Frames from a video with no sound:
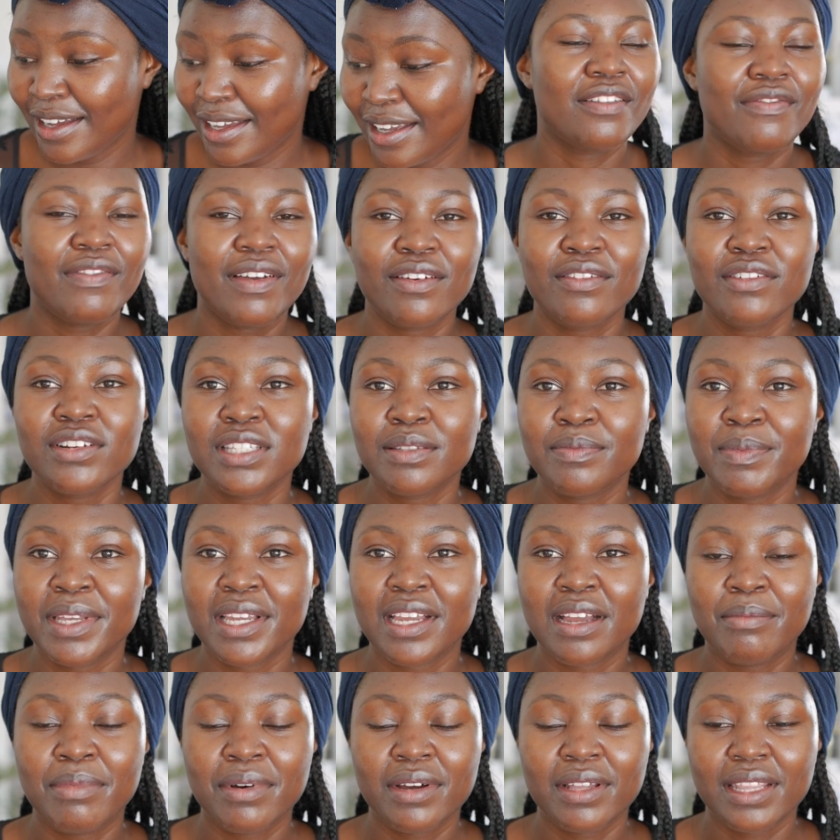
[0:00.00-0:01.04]
if I don't
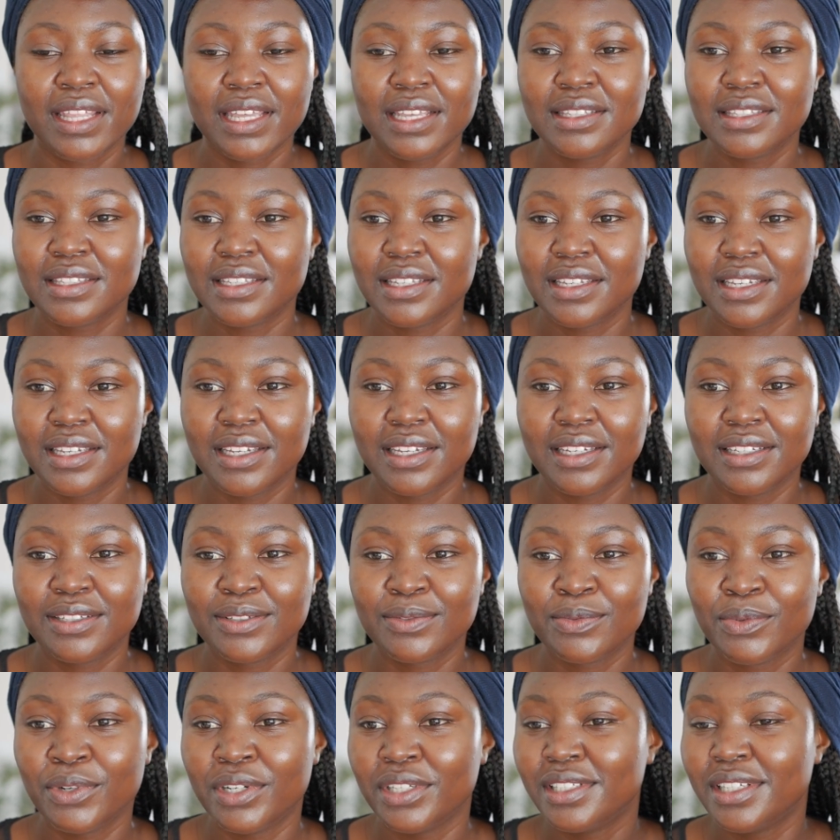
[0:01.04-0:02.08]
speak about this,
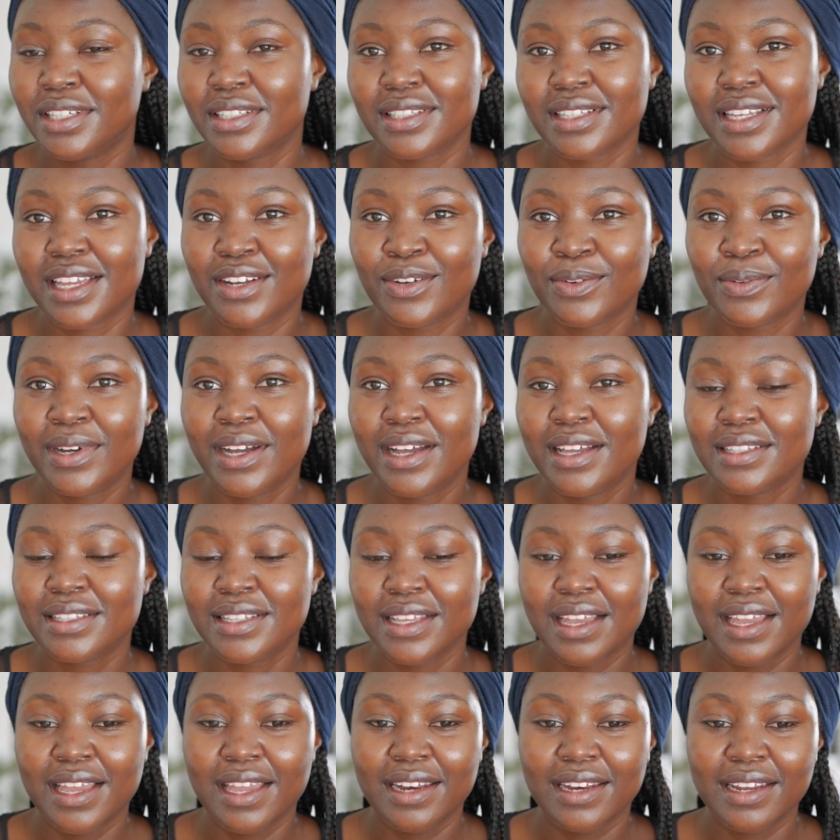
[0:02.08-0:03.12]
it will just get worse,
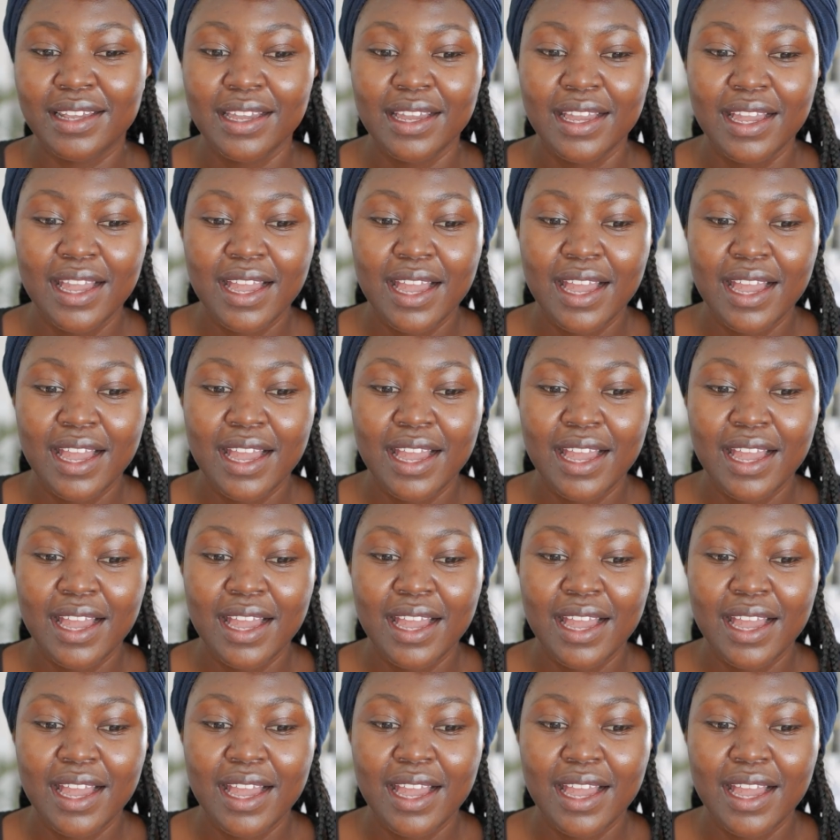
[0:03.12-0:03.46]
and